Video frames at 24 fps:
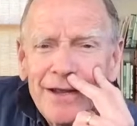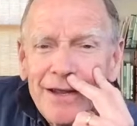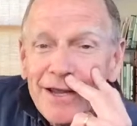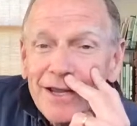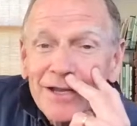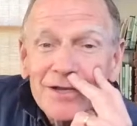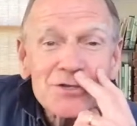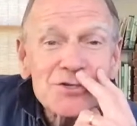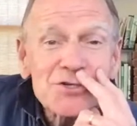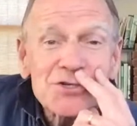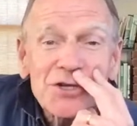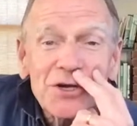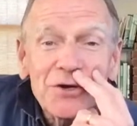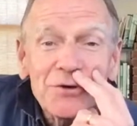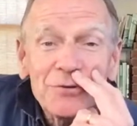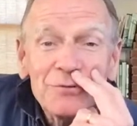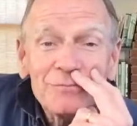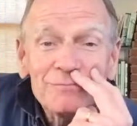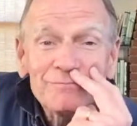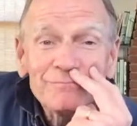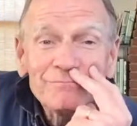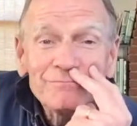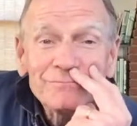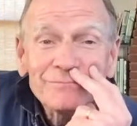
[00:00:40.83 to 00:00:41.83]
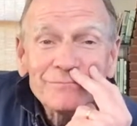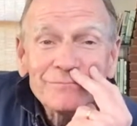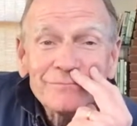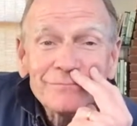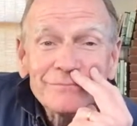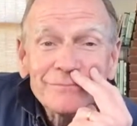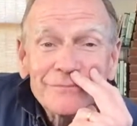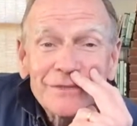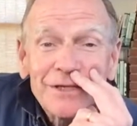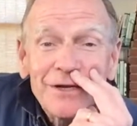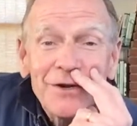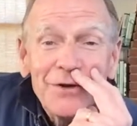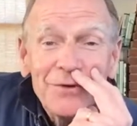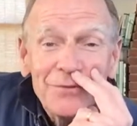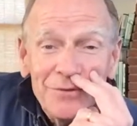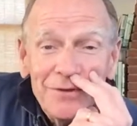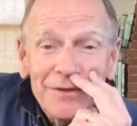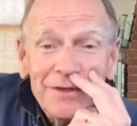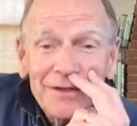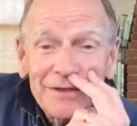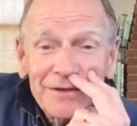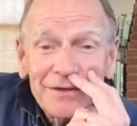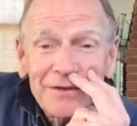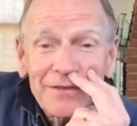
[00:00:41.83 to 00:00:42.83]
And so we'll
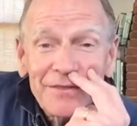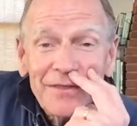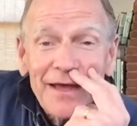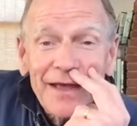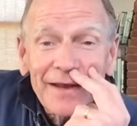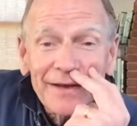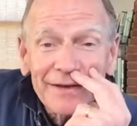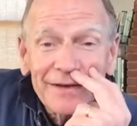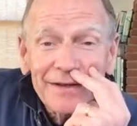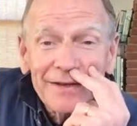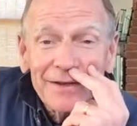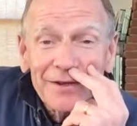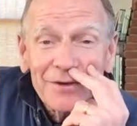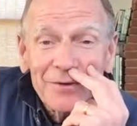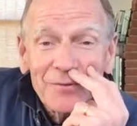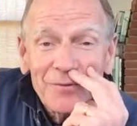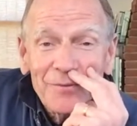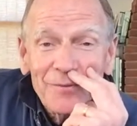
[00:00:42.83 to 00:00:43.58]
get to that in a little